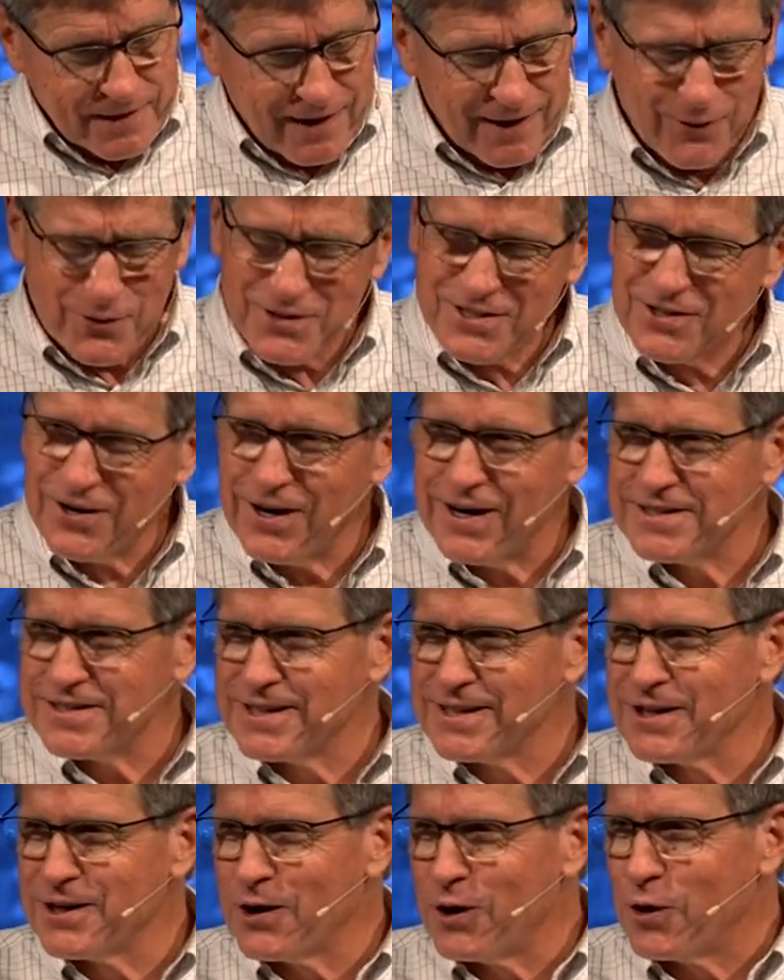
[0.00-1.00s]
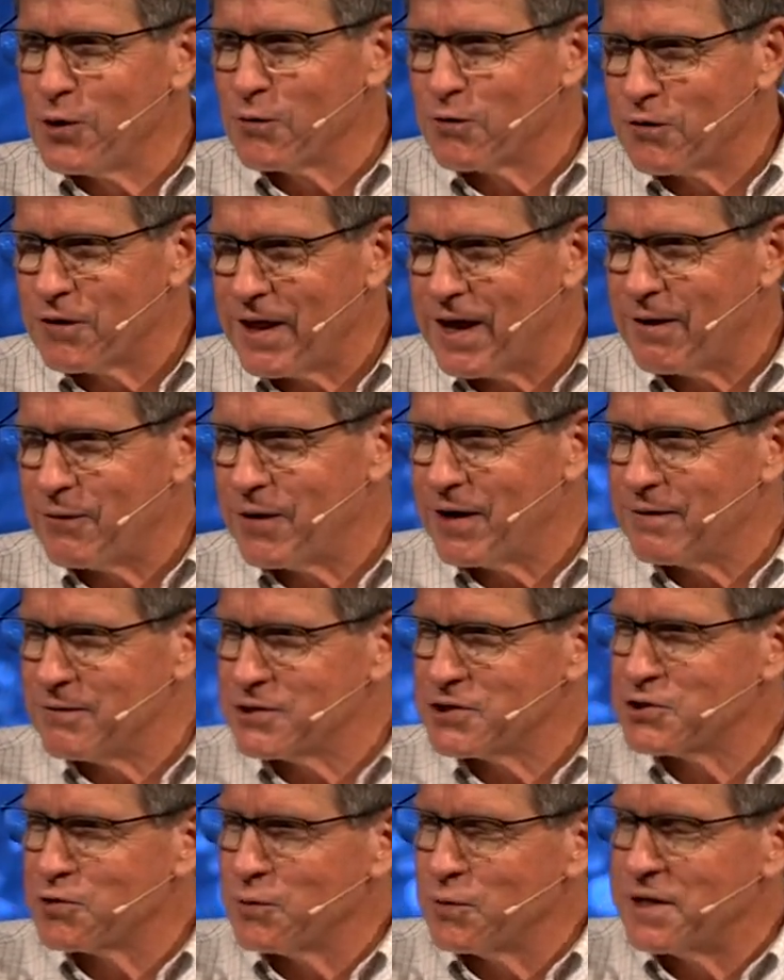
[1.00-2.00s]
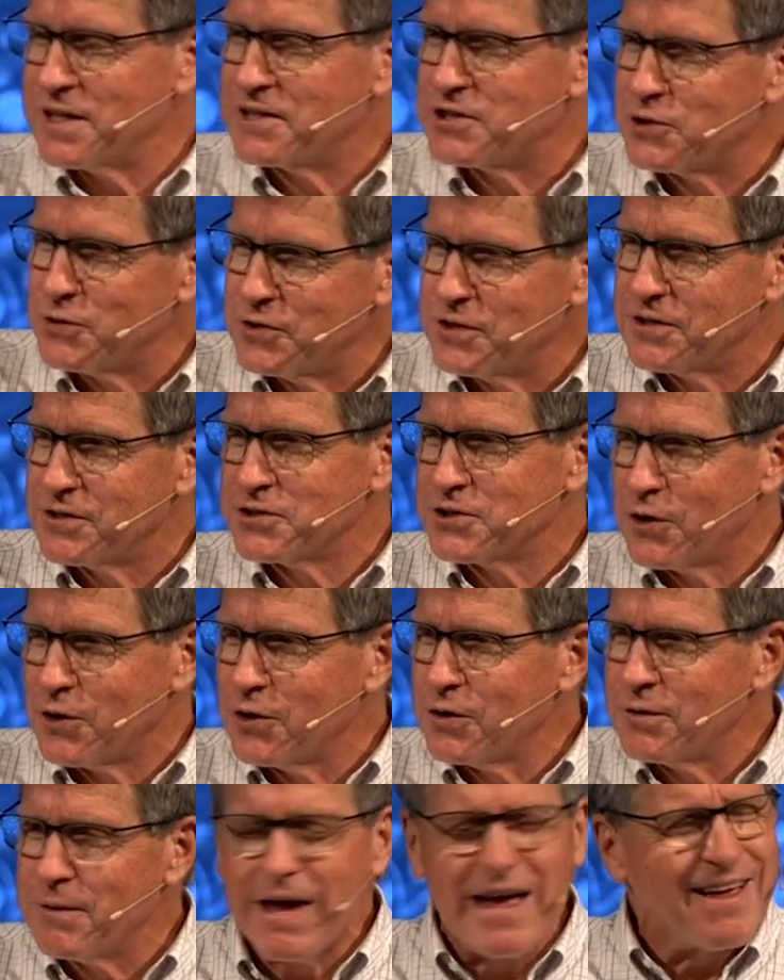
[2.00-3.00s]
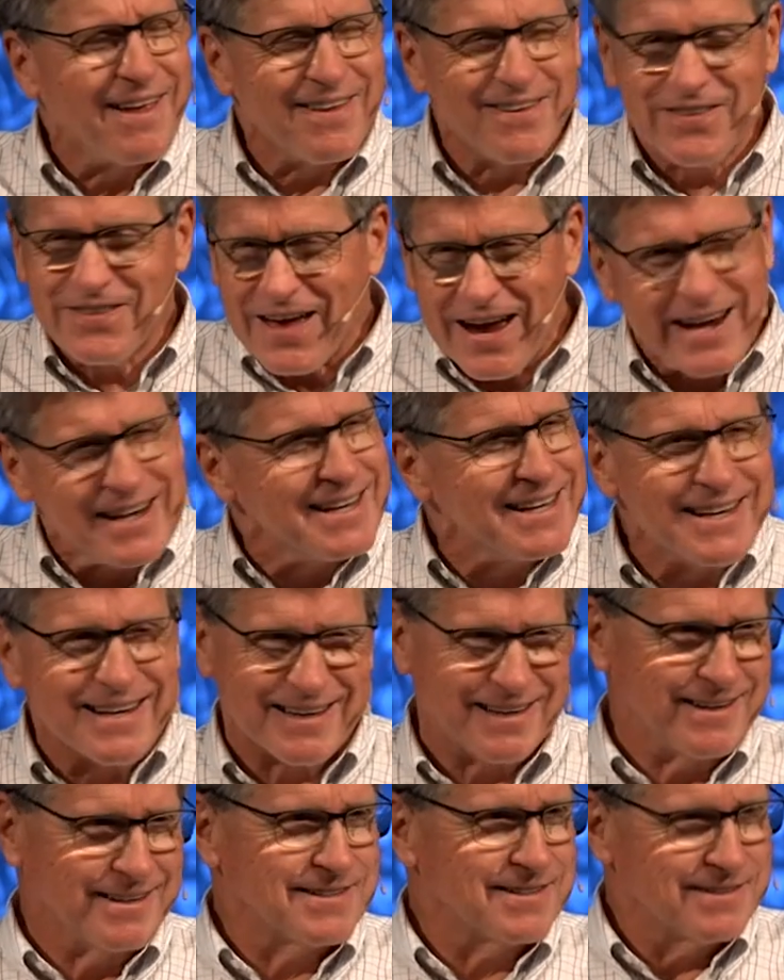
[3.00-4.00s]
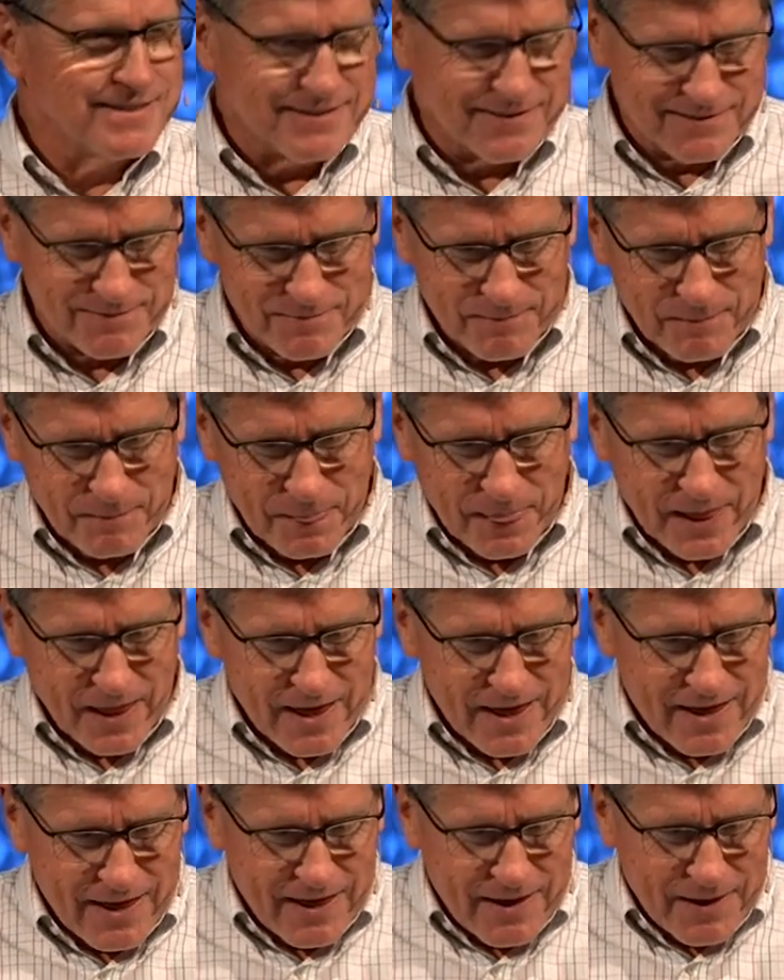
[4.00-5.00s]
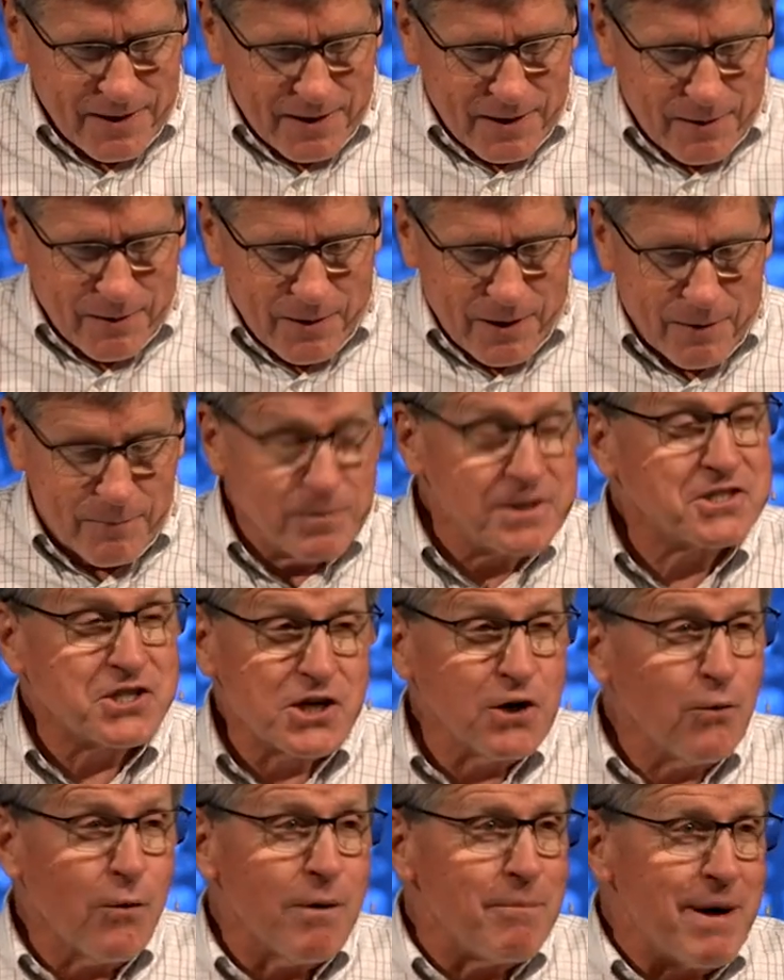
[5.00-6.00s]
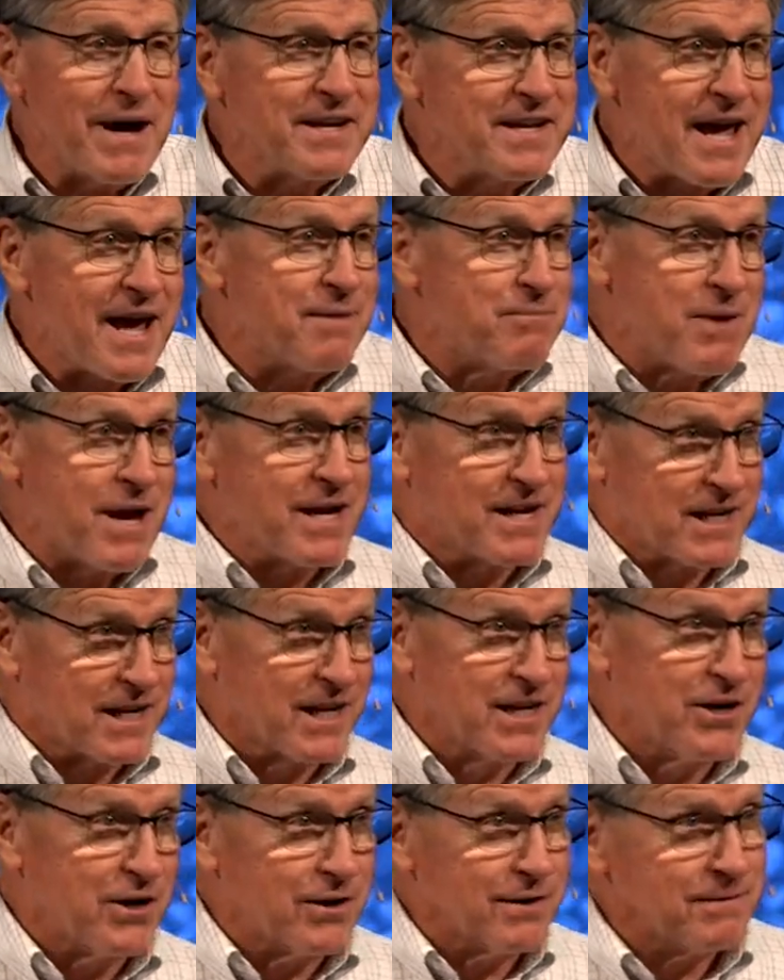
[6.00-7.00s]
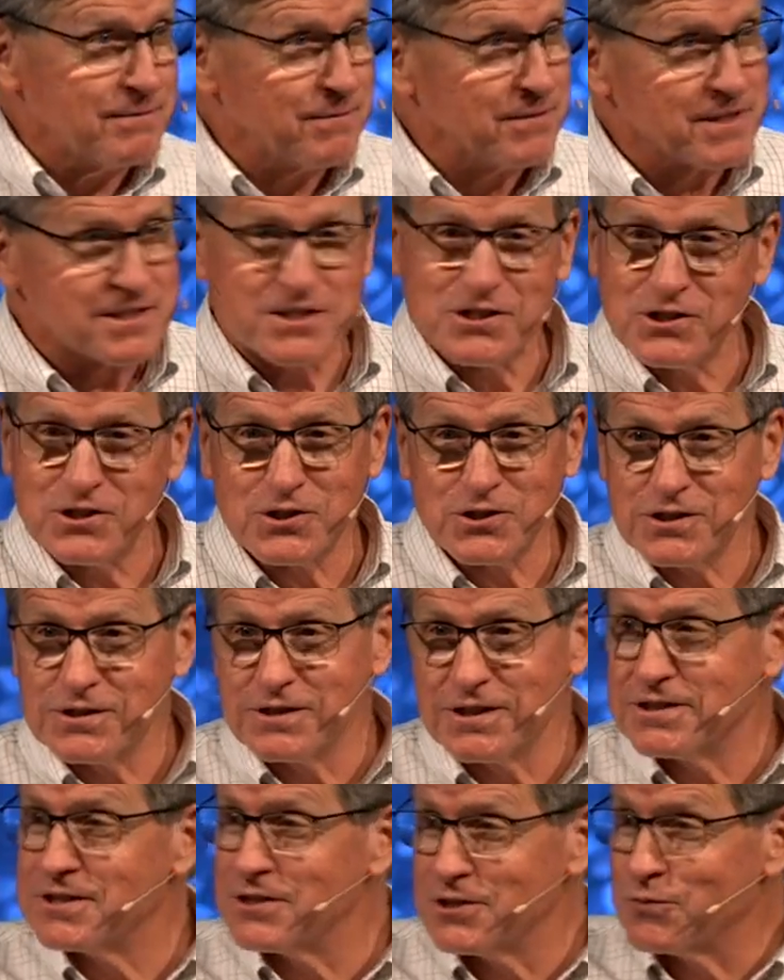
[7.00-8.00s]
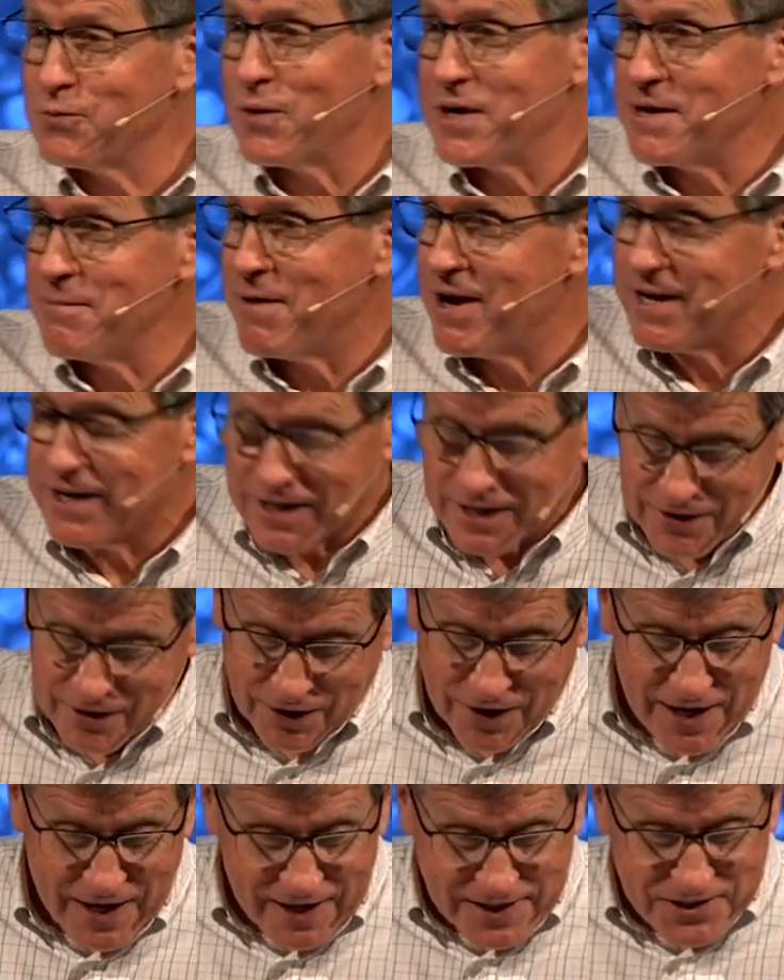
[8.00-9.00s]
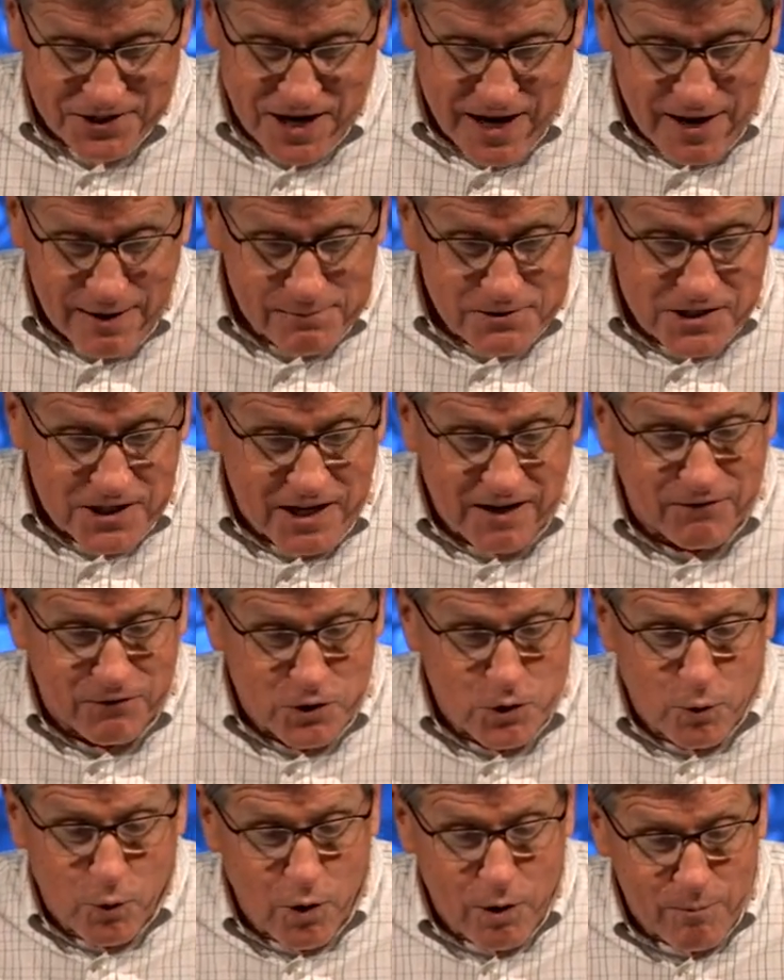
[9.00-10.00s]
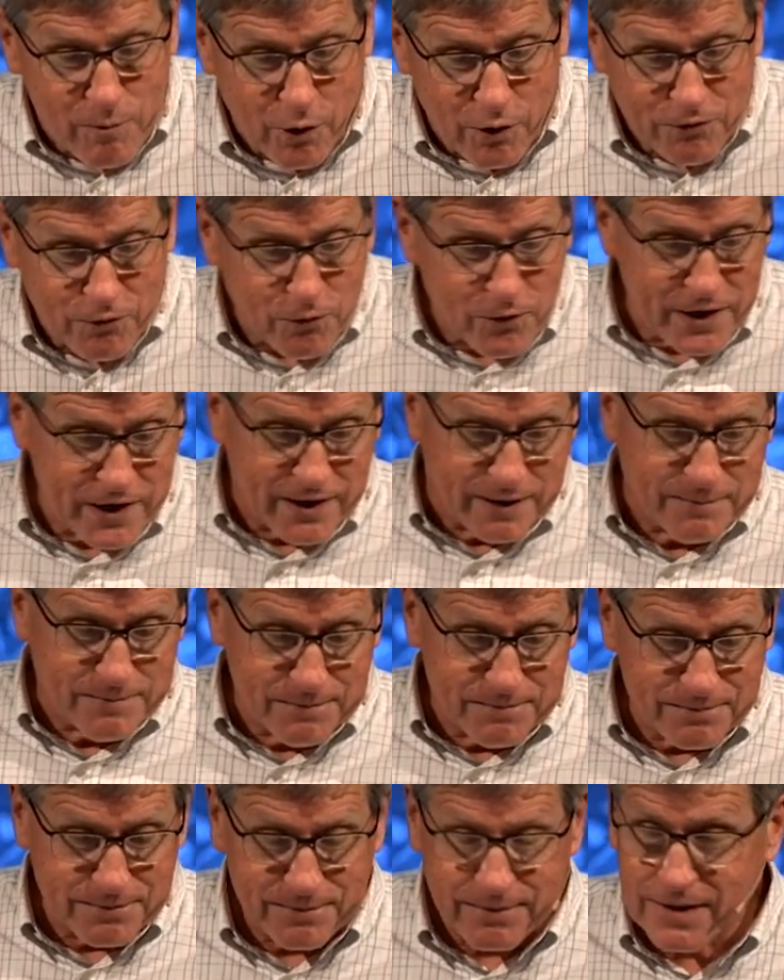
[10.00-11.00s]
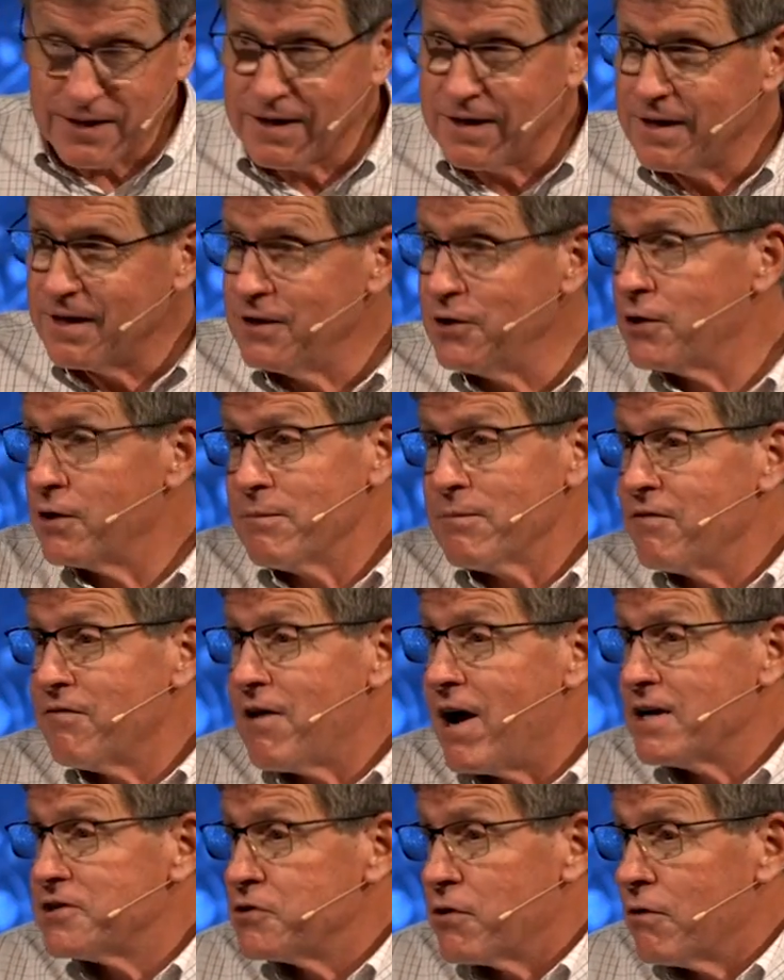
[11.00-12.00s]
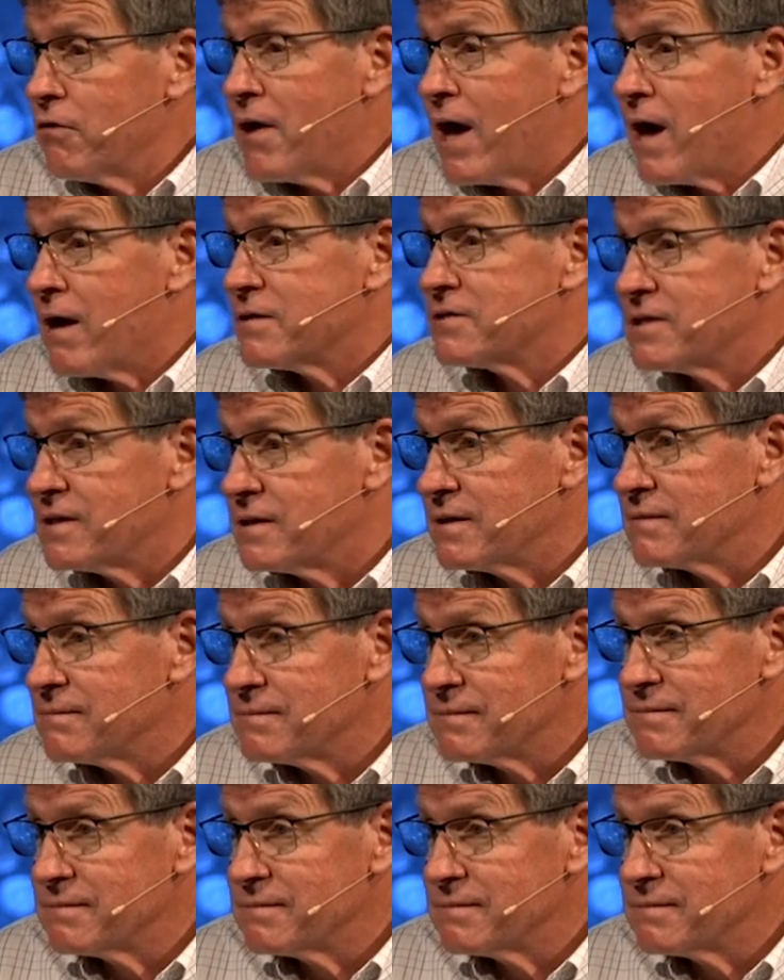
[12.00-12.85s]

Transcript: I always thought I was a little old for that when I was 22 years old. They didn't. But you know what my dad made clear? This is, this is what he made clear. James, if you want more freedom, you can provide your own housing.